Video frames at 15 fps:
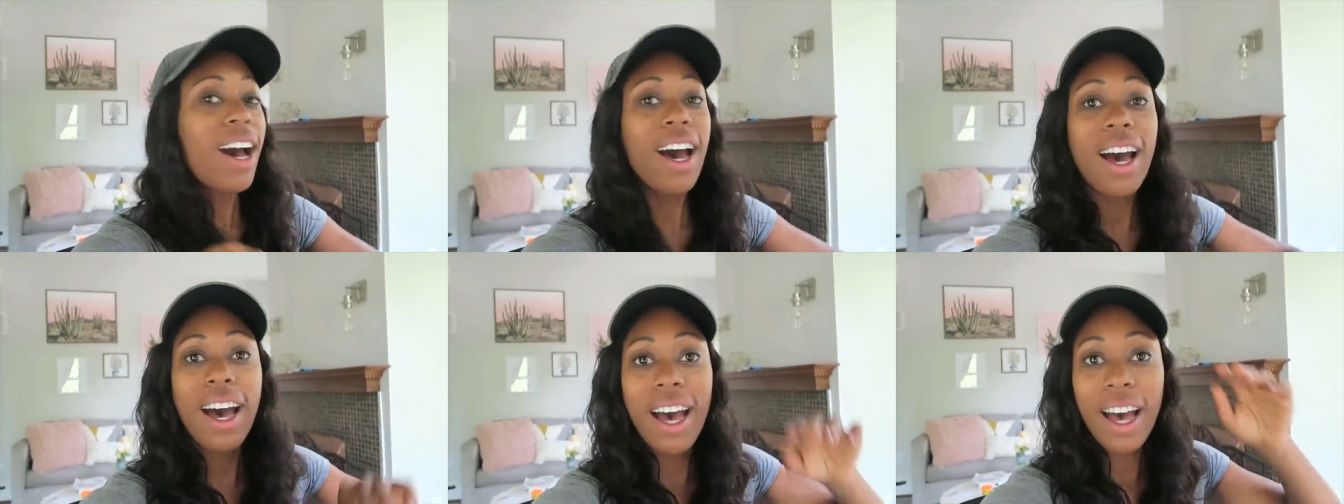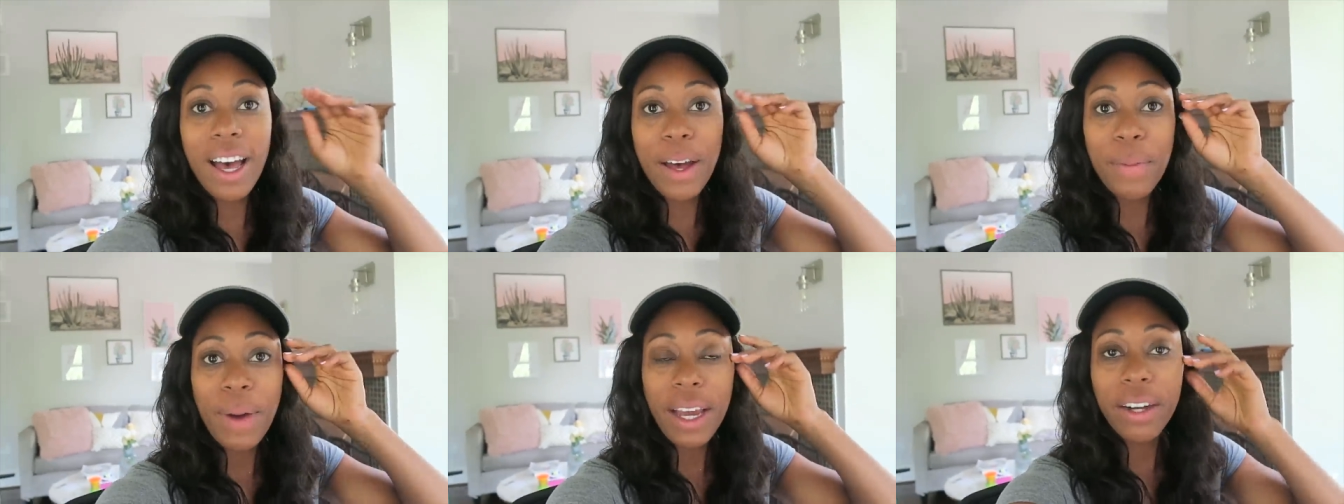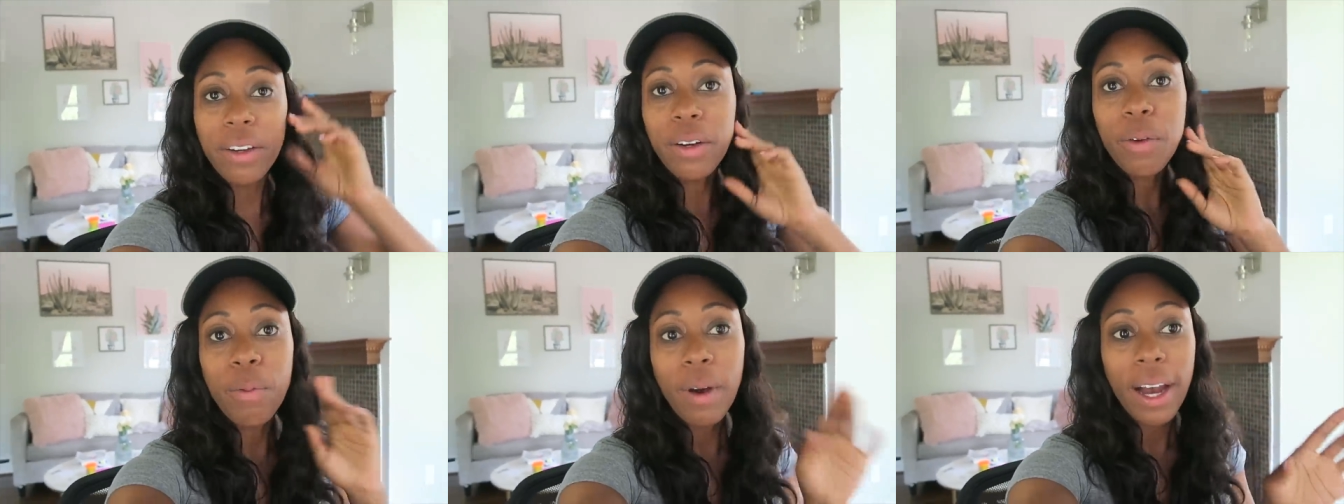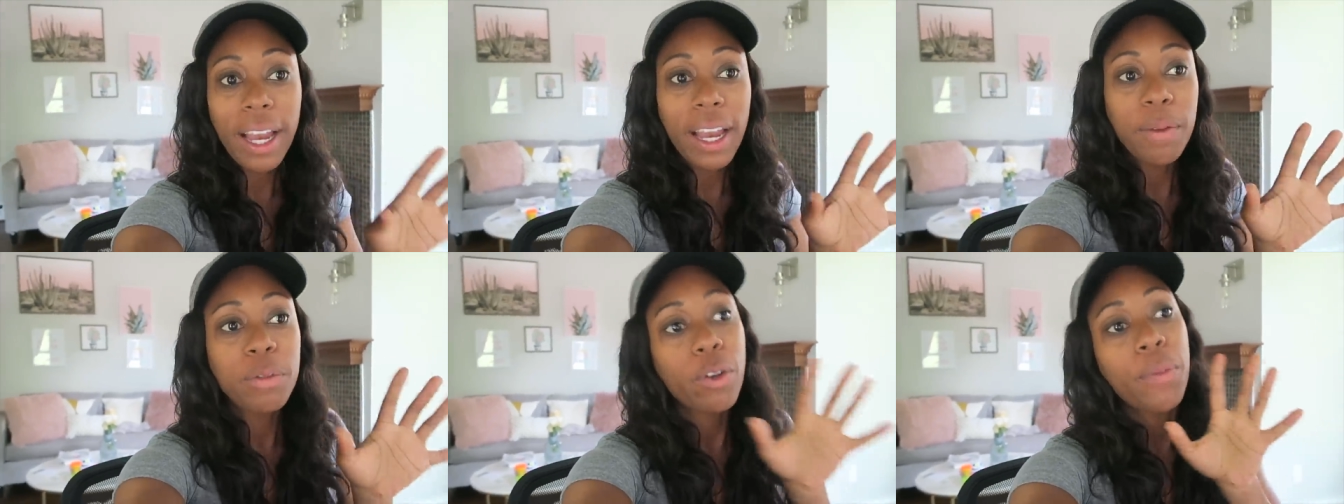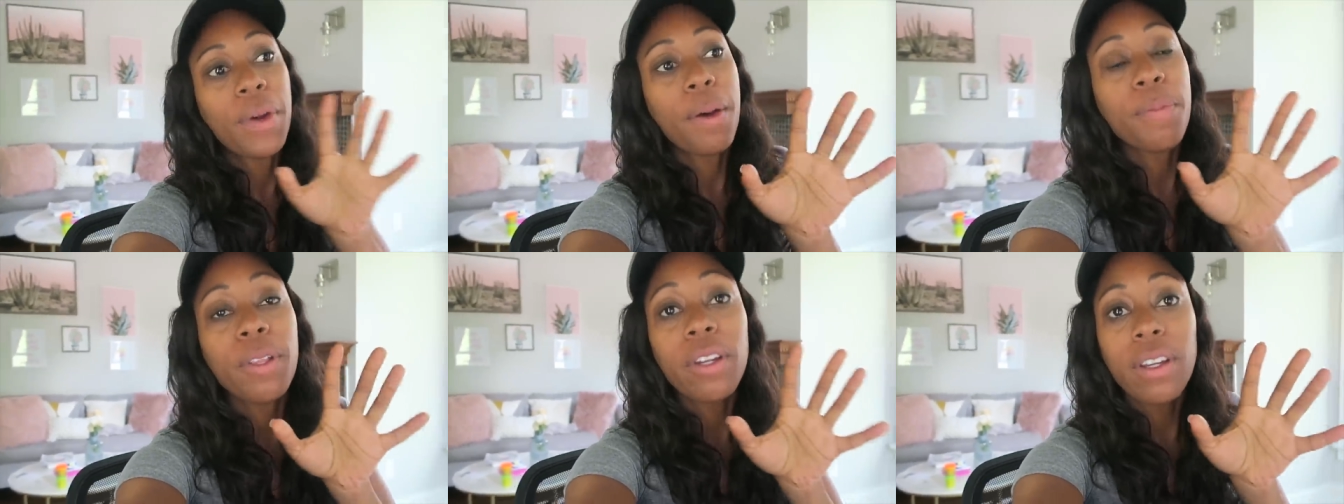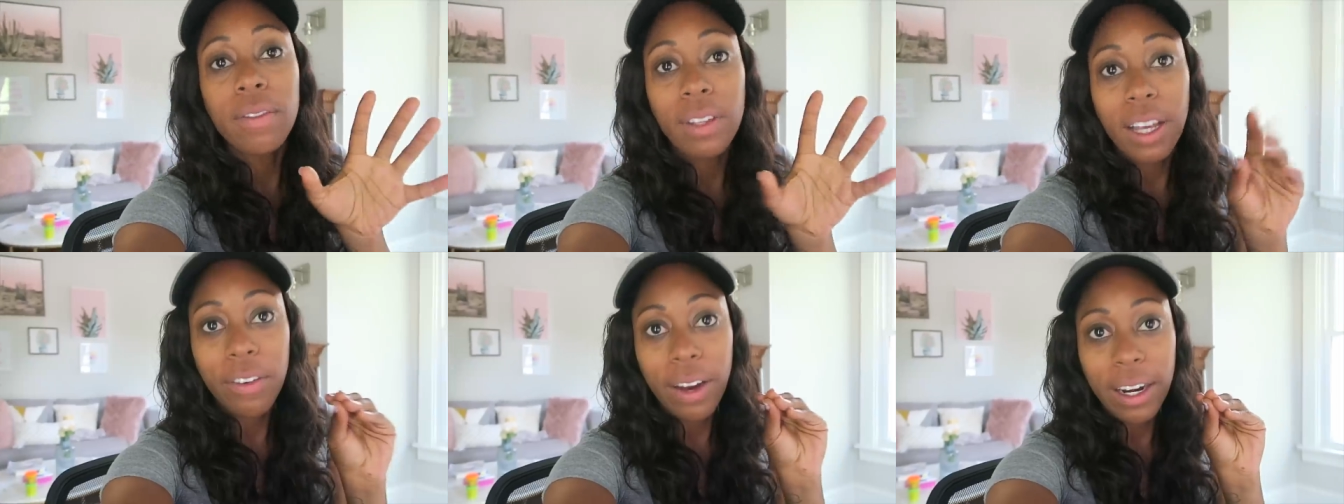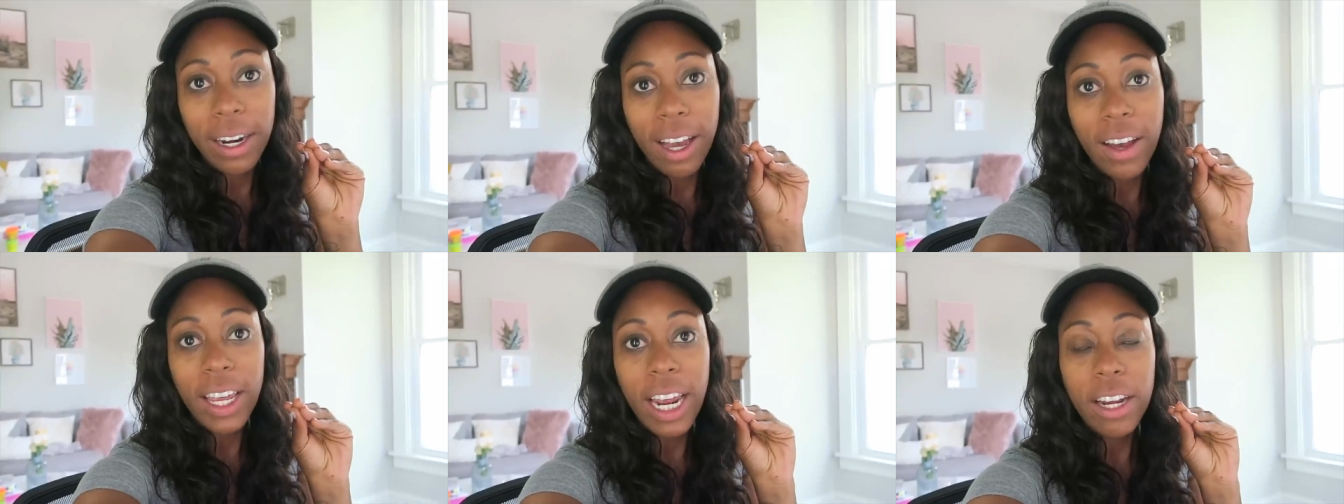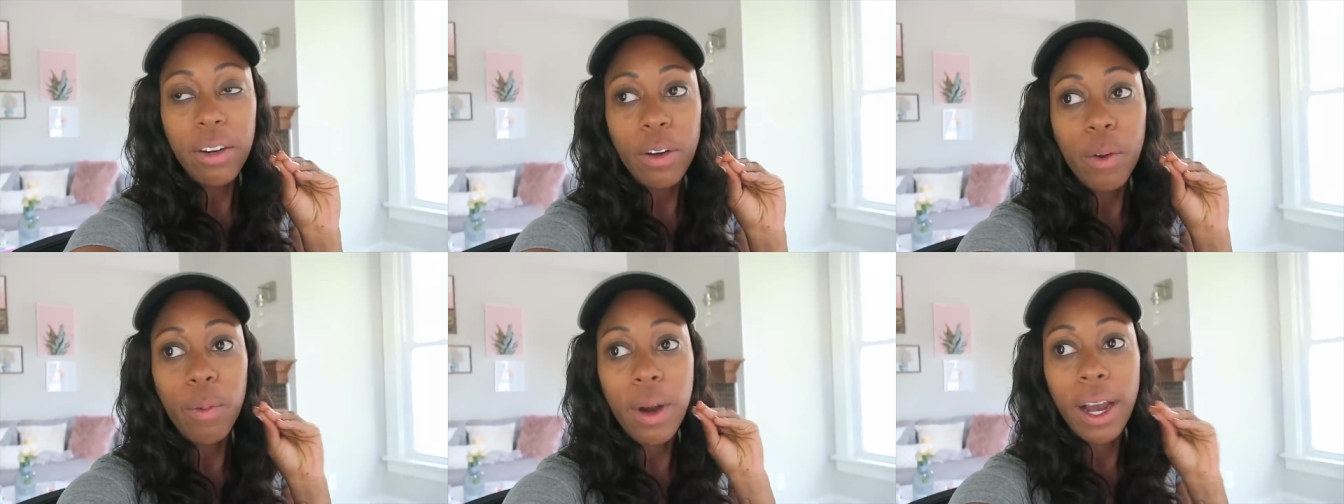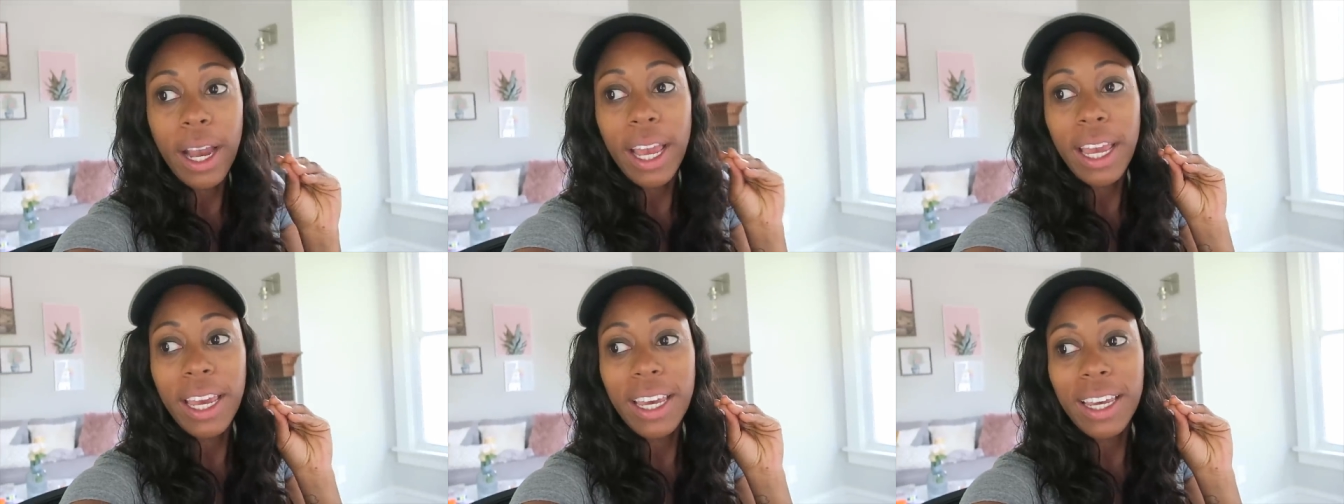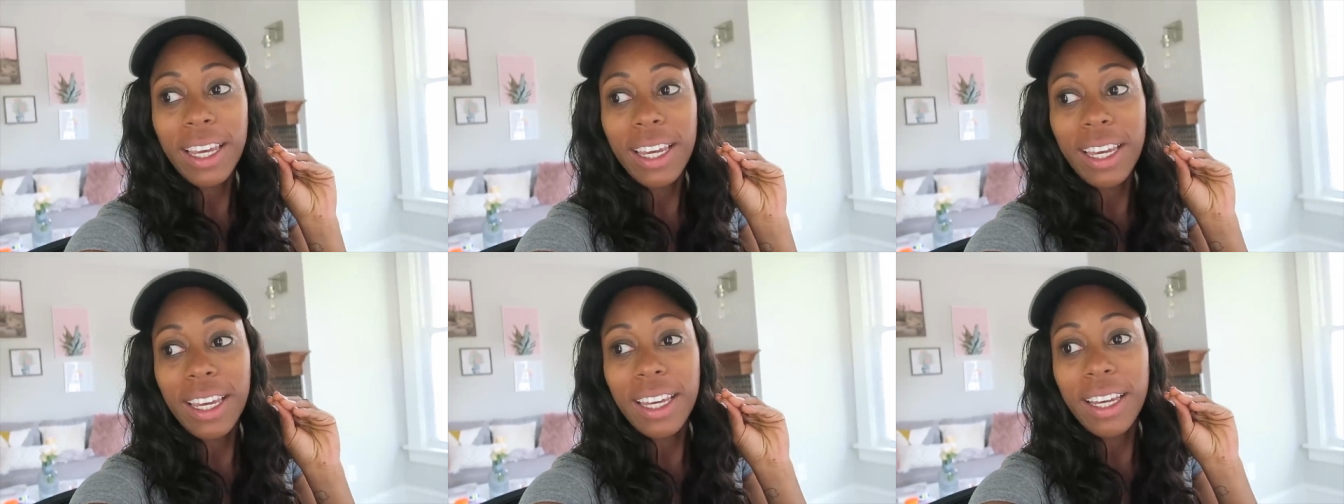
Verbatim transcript: Um, I don't know why, I'm so I'm uploading a vlog right now and I don't know why